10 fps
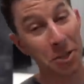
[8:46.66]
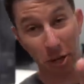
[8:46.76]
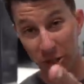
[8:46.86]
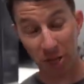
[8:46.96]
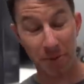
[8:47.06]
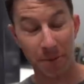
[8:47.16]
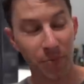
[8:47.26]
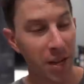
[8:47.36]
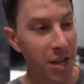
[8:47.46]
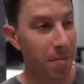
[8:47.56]
call Sheepy.
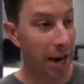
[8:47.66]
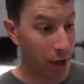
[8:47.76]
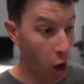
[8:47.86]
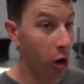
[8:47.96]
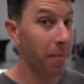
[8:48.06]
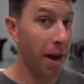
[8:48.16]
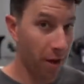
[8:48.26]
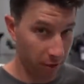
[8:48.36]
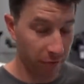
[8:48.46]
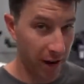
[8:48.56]
But I called my
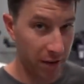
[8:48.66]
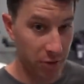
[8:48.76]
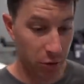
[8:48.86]
other friends